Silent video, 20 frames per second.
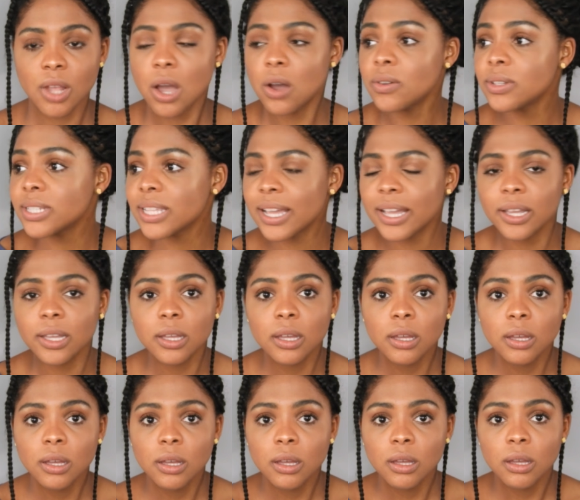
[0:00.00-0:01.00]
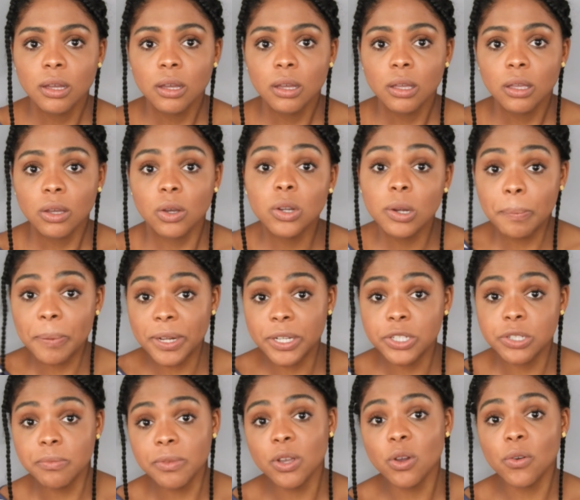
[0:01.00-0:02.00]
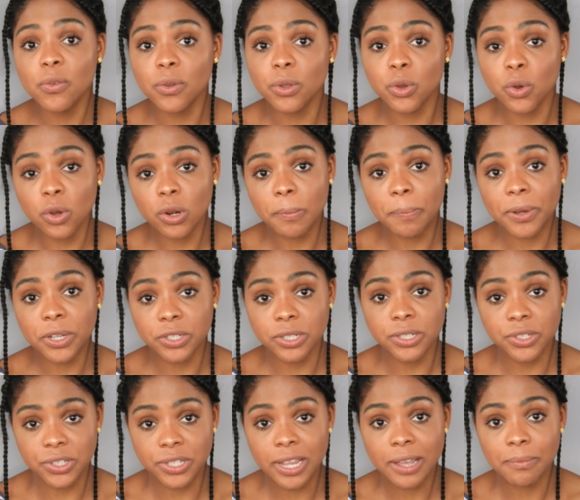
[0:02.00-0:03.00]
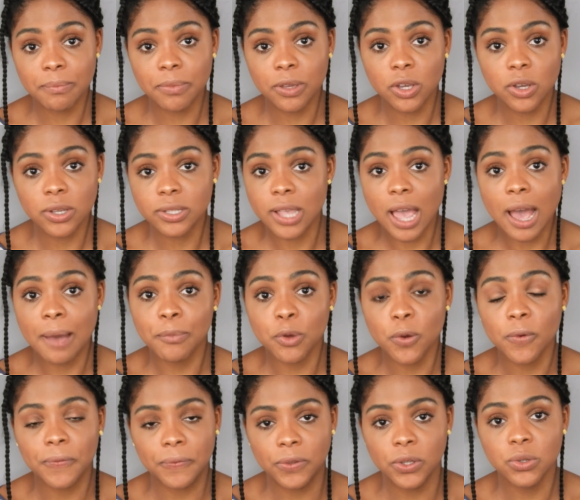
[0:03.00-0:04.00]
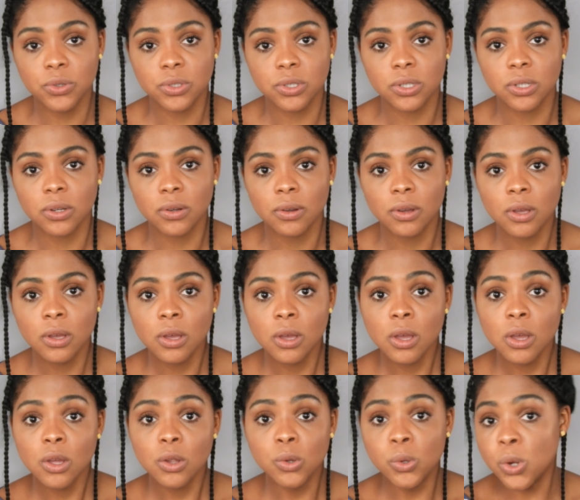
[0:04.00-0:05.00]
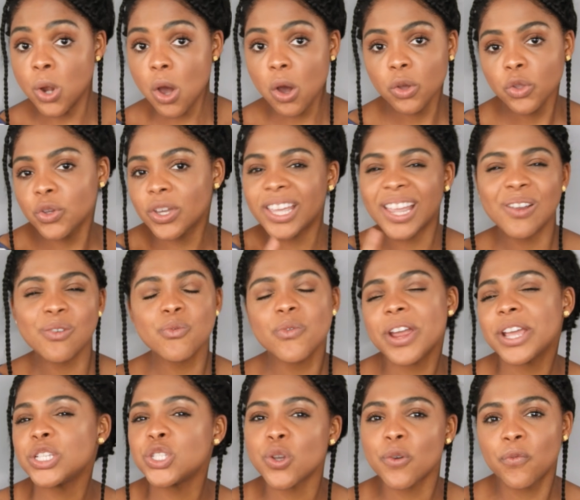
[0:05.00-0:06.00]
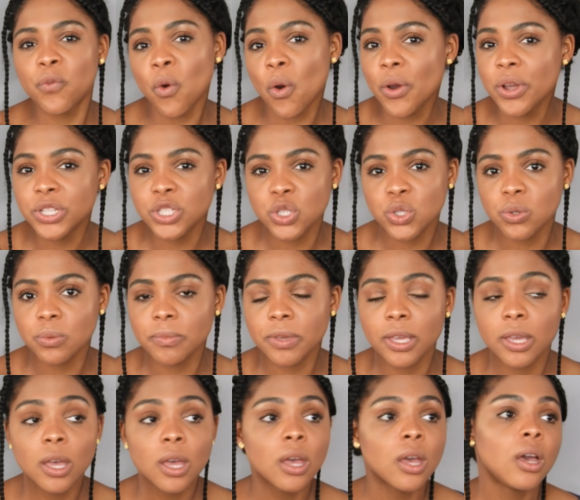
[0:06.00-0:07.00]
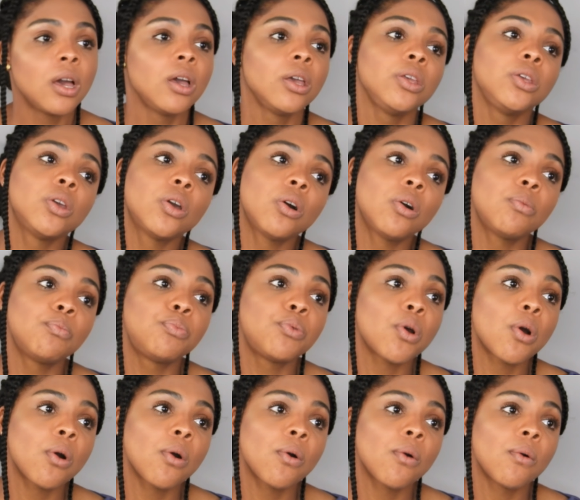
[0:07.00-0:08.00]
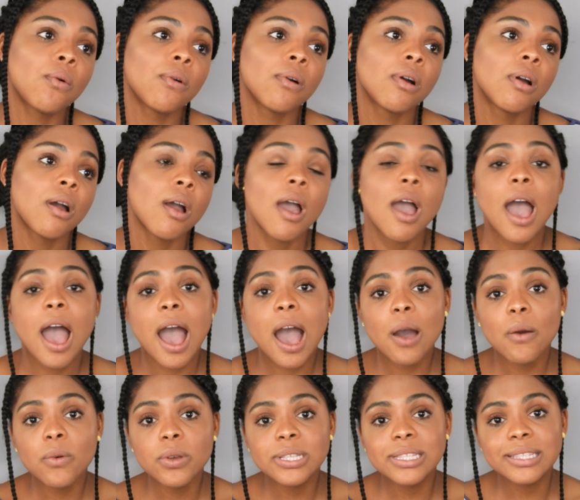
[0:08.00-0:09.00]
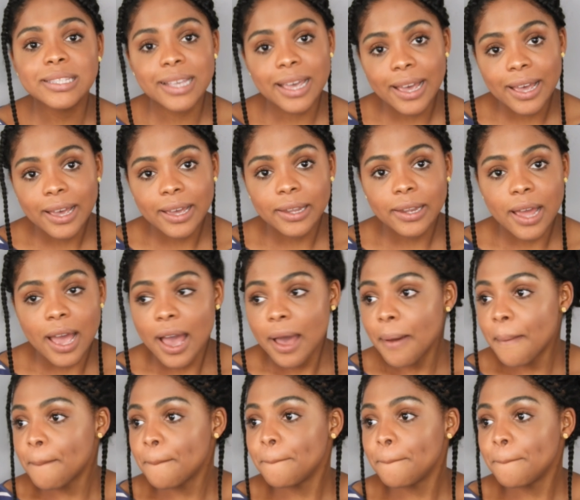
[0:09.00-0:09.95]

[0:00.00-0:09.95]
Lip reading: I was like, you're going to punish me or you're going to punish them because I'm confused, you know? No, you can't raise your voice to me. Yo, bro, I was sad.